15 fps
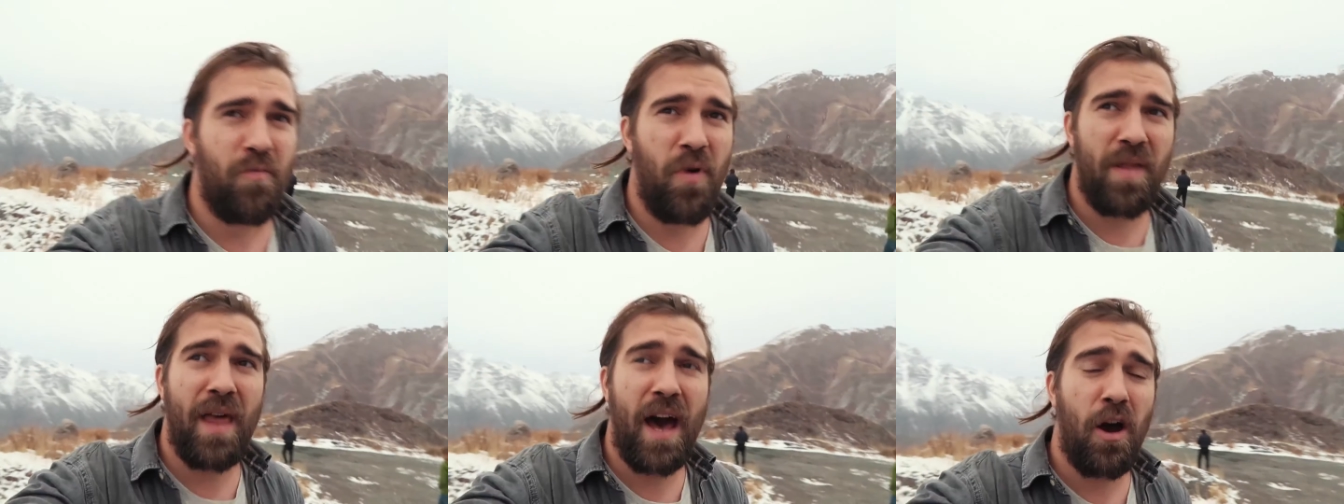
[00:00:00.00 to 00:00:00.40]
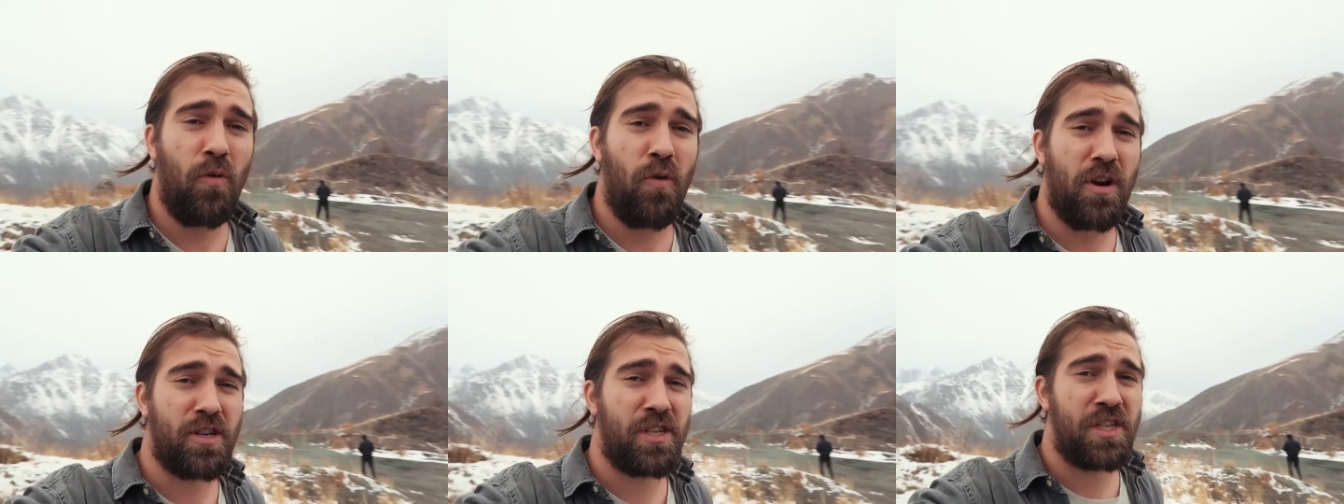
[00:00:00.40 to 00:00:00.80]
But now
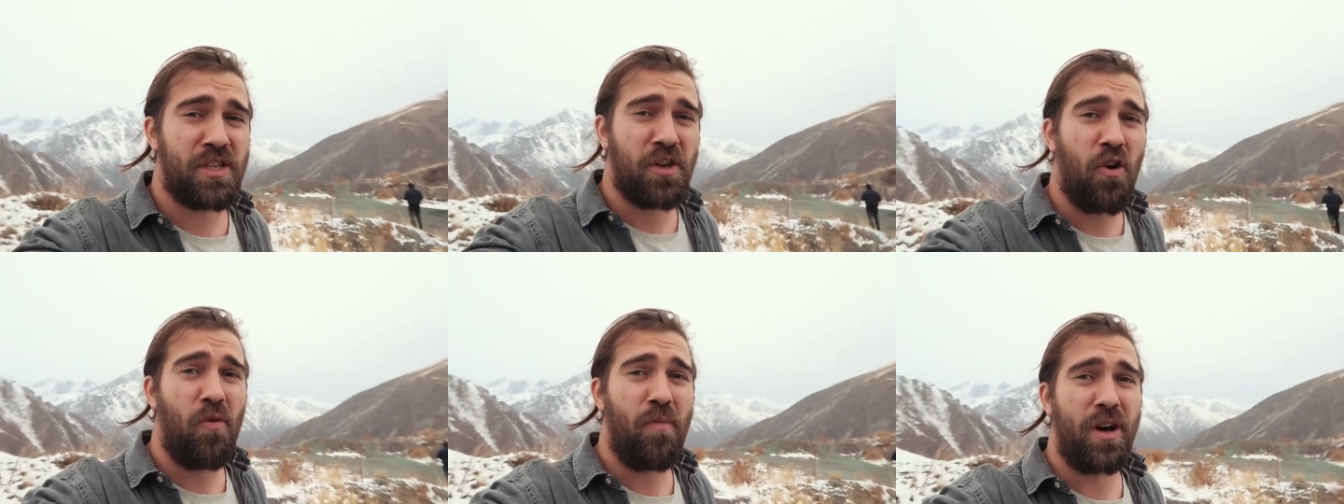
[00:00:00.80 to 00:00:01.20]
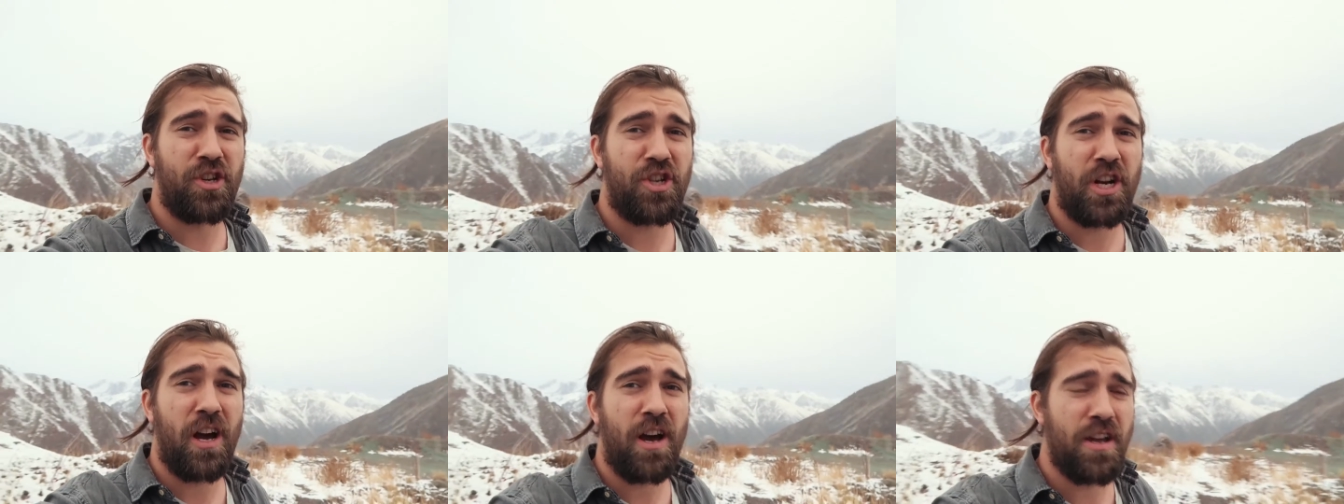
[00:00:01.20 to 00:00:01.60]
we're so
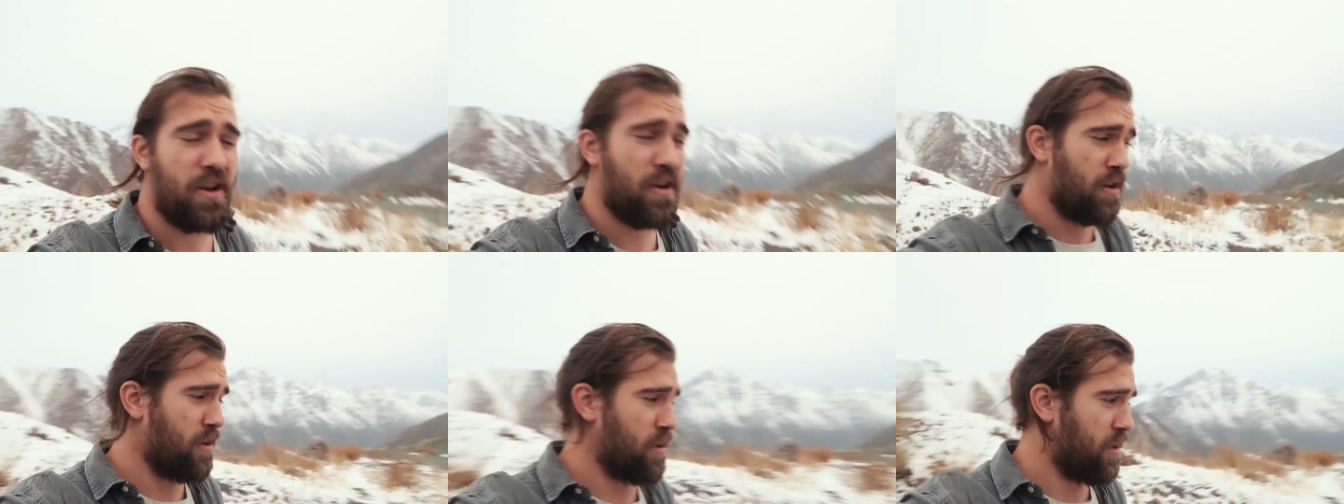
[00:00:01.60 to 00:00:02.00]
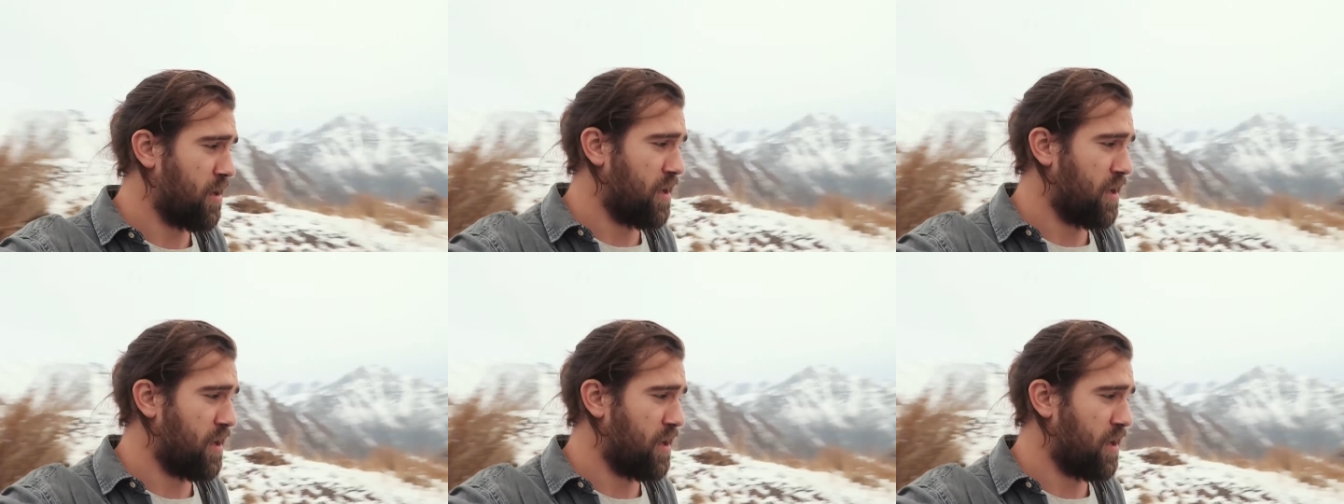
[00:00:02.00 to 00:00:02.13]
much higher.